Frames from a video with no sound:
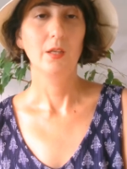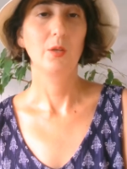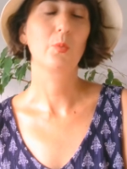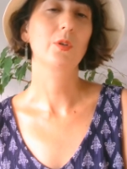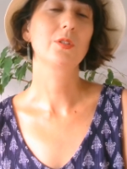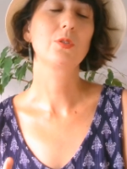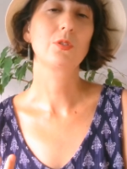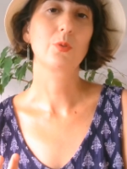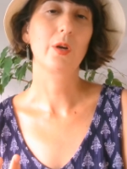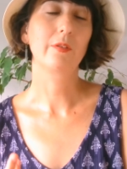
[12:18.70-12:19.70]
you want to
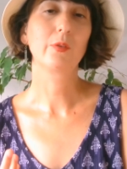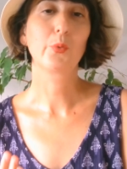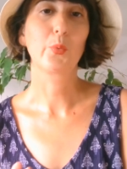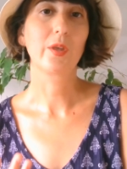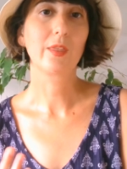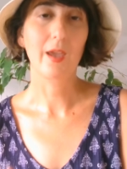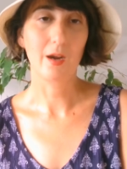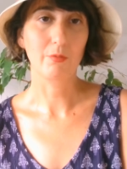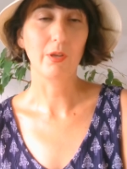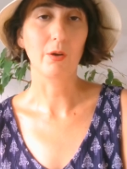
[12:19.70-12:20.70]
travel with
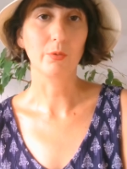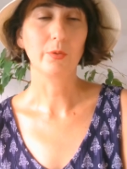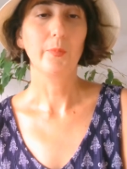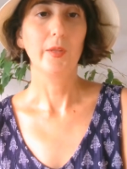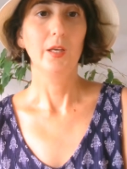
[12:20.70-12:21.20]
carry-on,